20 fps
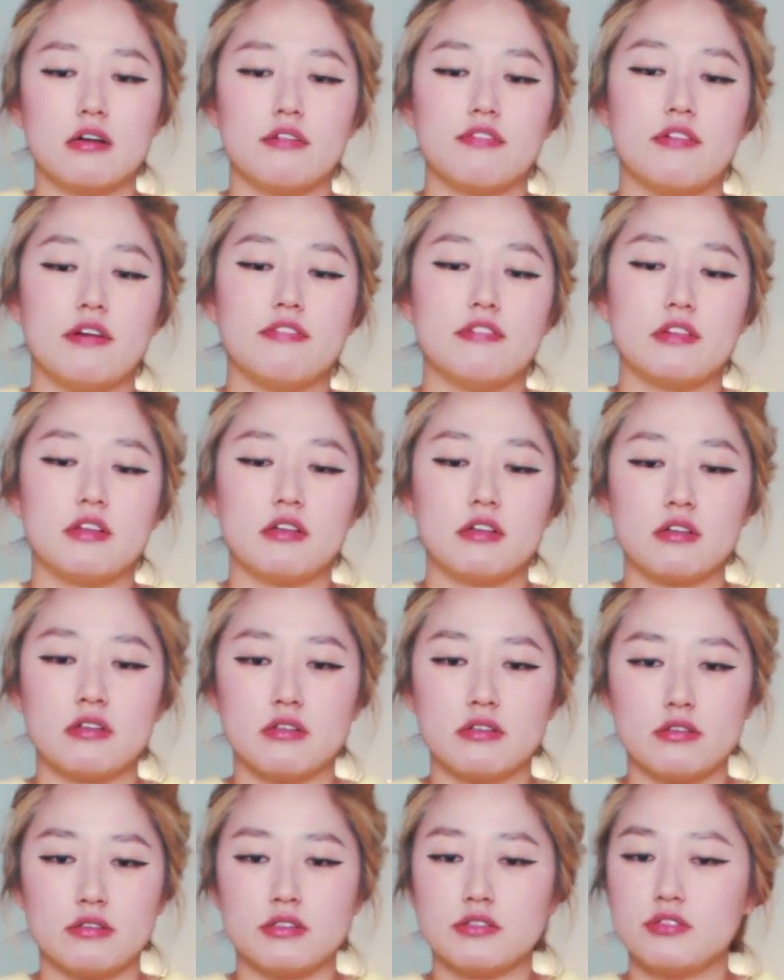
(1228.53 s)
if
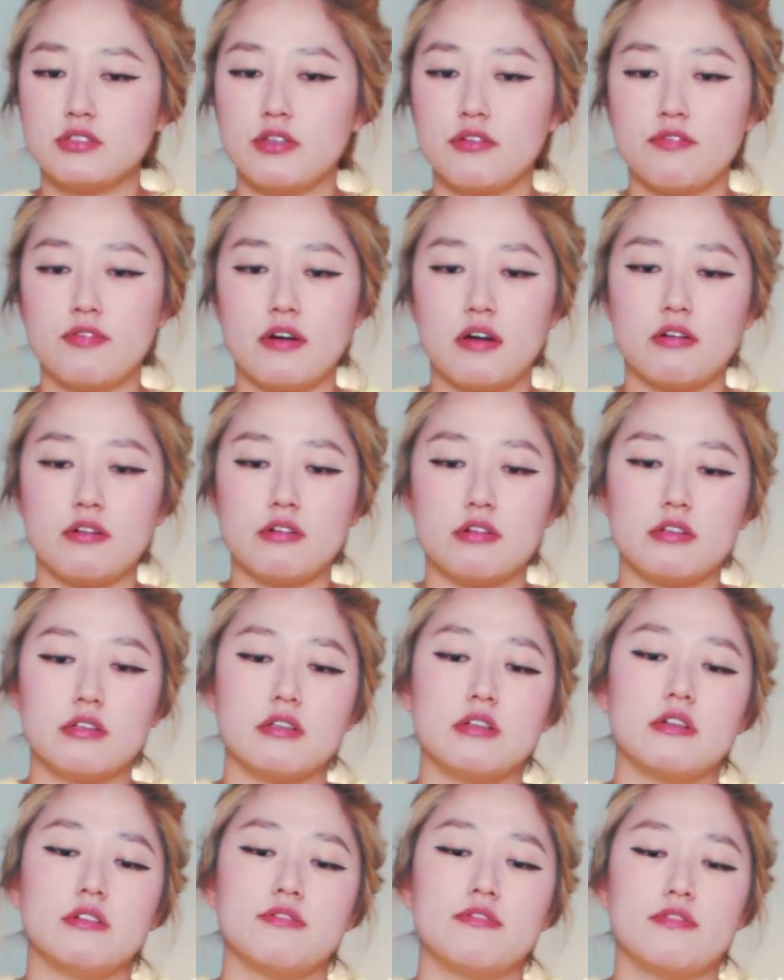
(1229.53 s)
everything, if
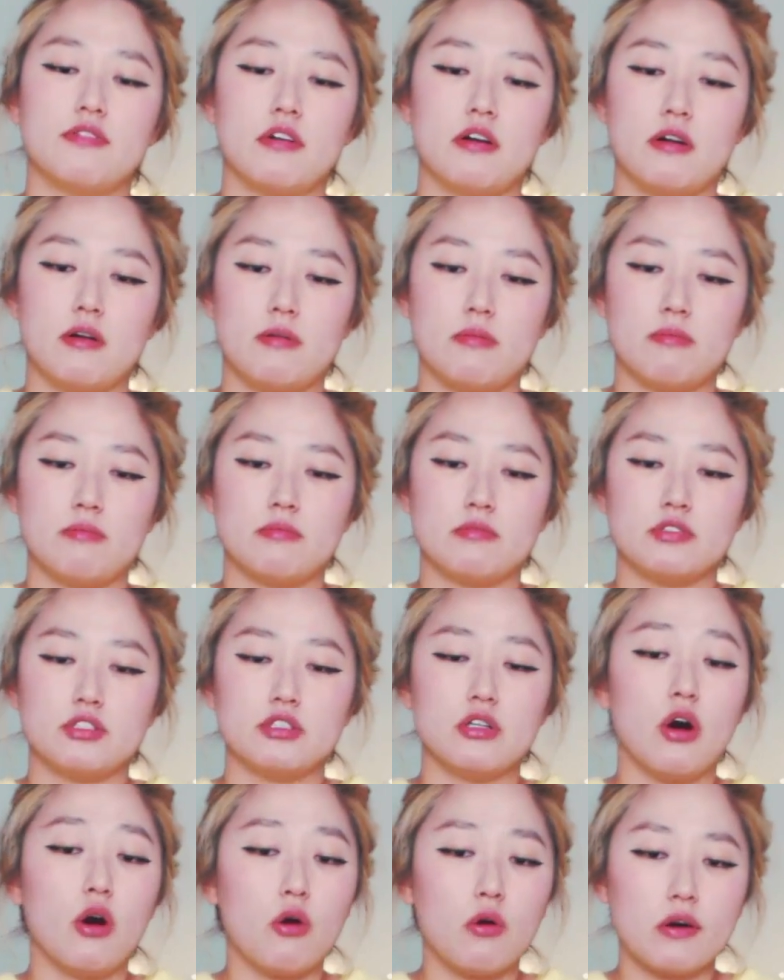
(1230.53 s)

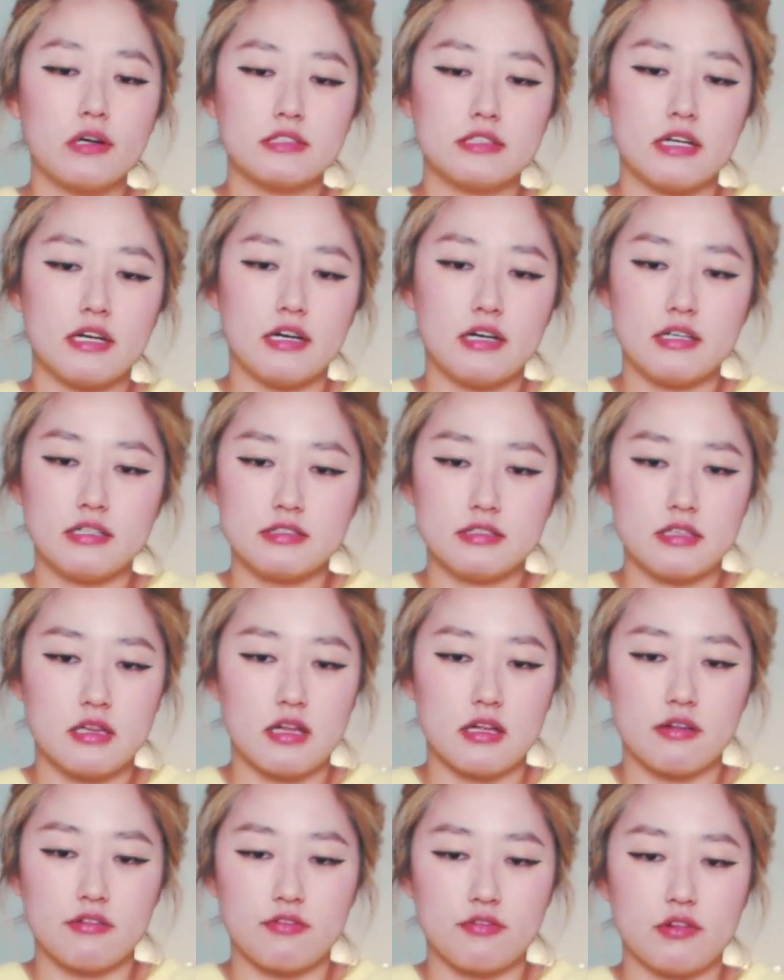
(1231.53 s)
she always
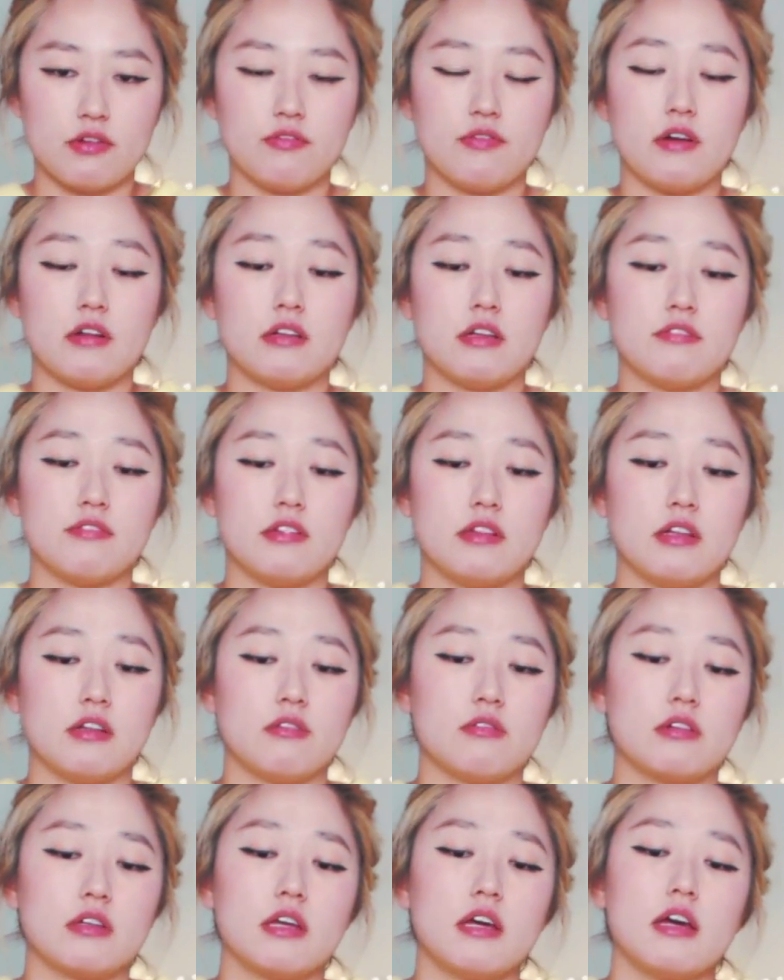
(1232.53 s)
asks like if we found
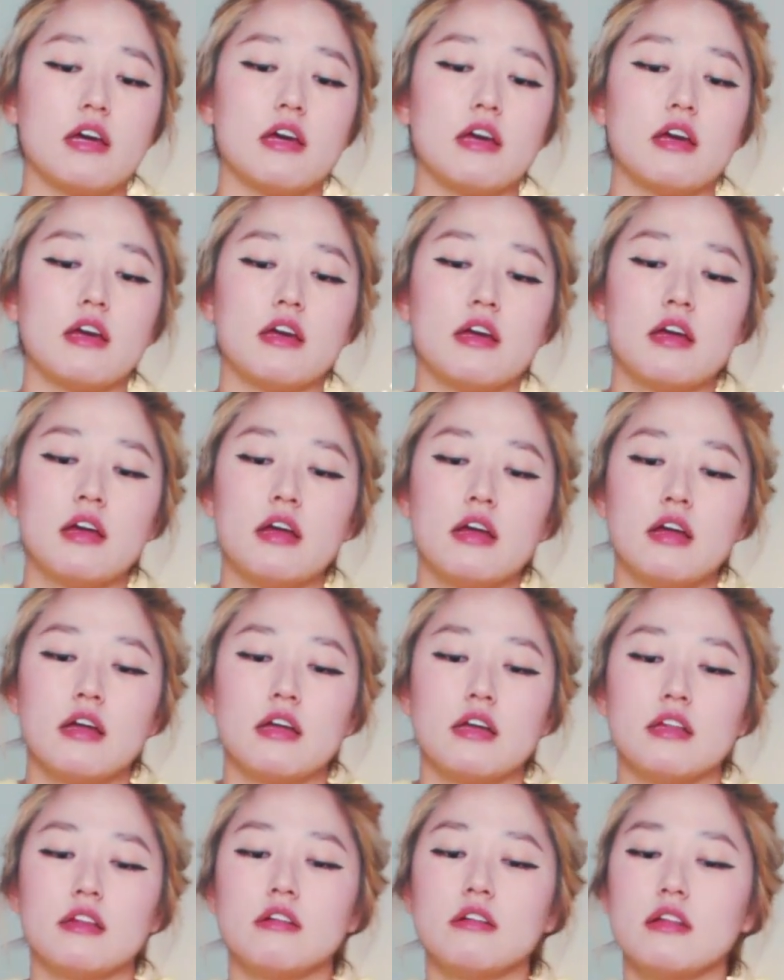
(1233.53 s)
everything okay.
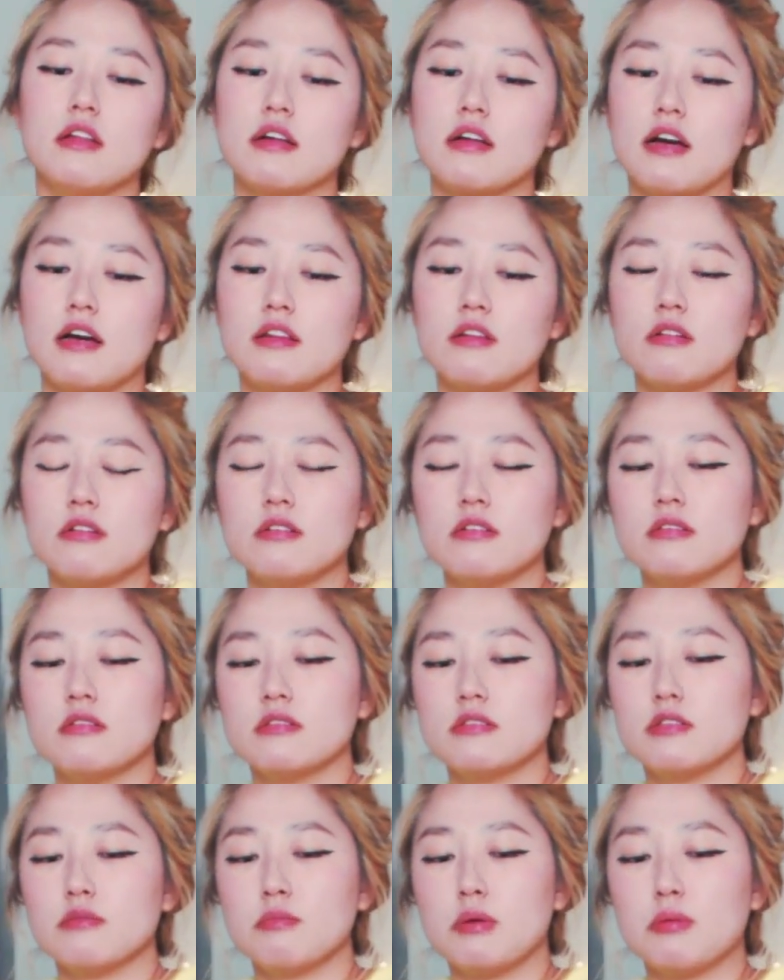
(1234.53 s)
You know, like I
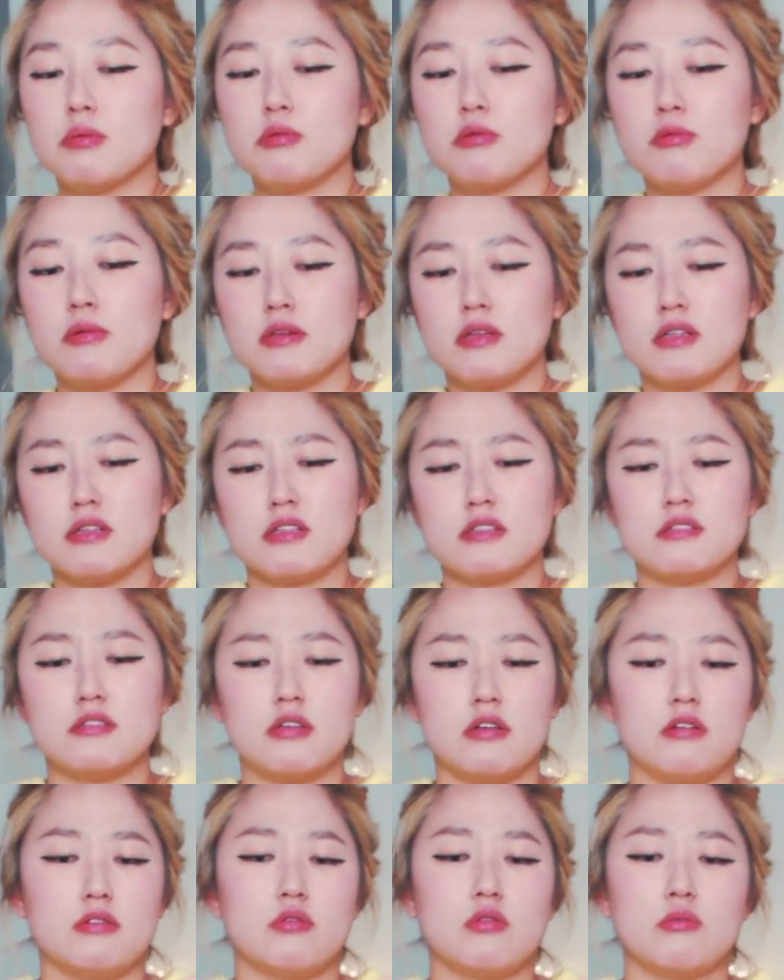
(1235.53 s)
know some people might think
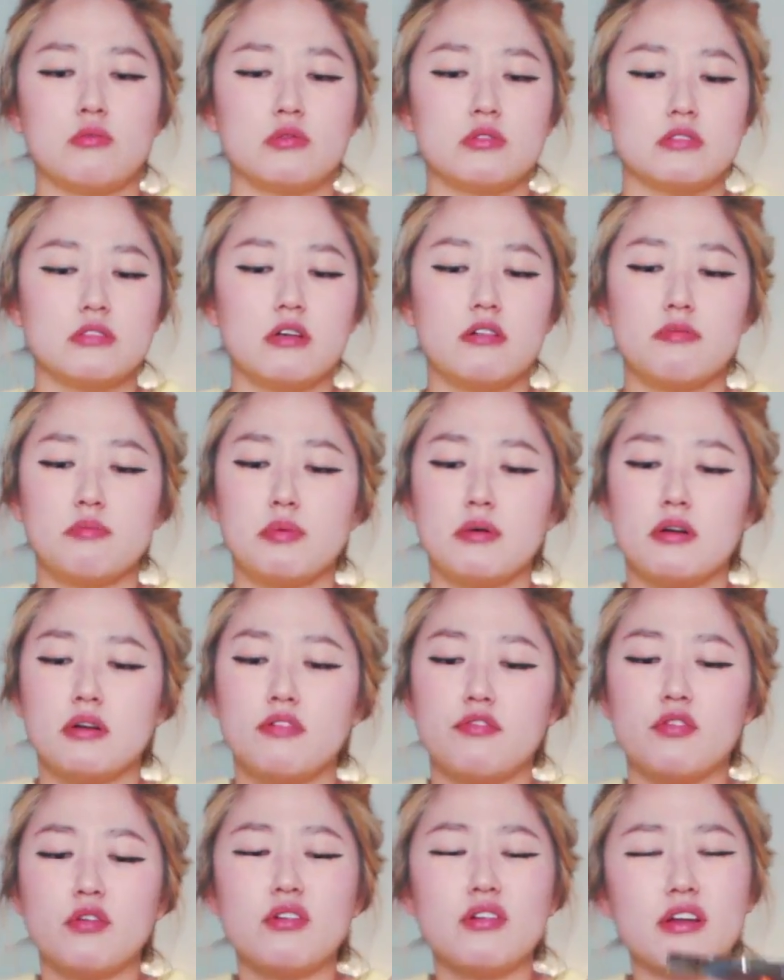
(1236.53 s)
this is like a normal stuff,
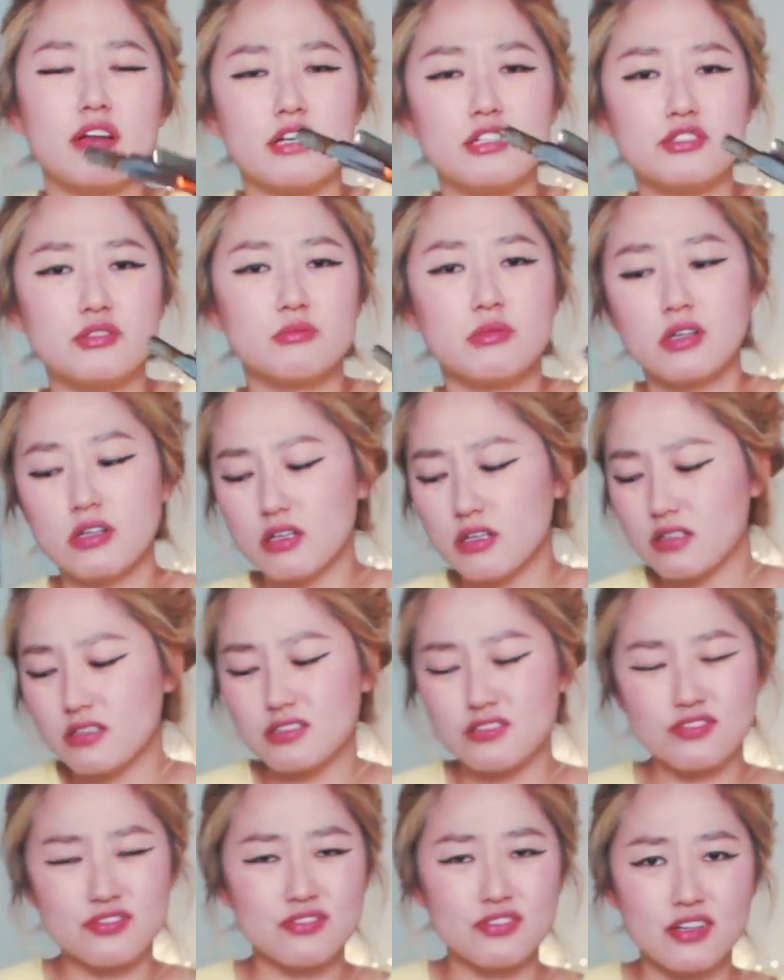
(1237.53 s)
but if you go to Asian
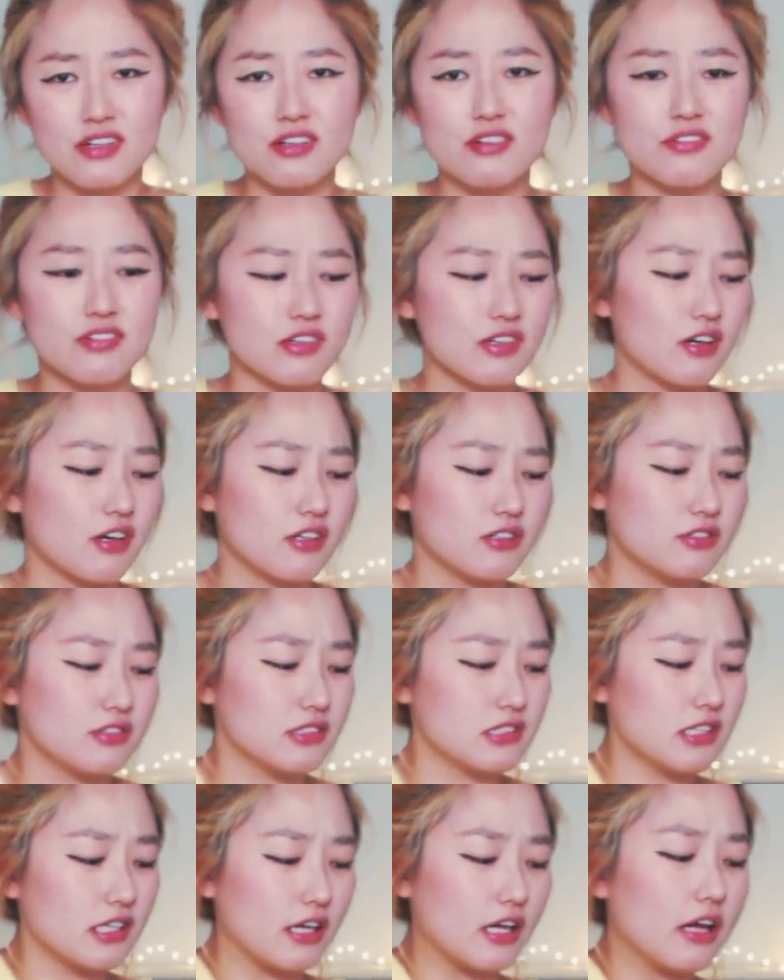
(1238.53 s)
market, it's very very
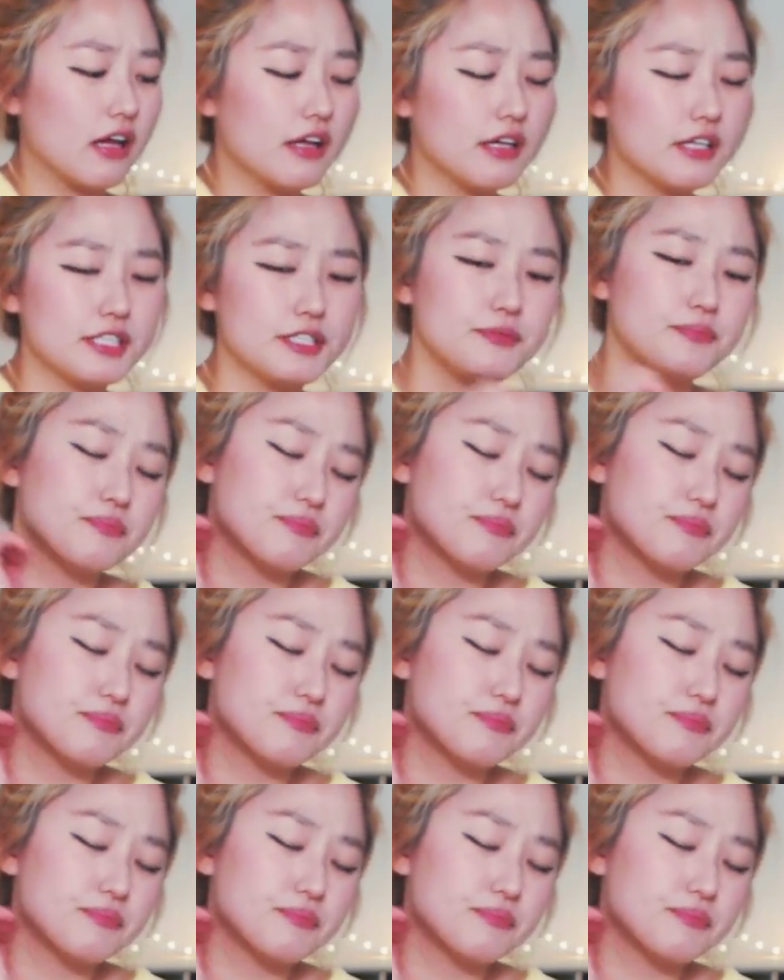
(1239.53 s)
hard to see.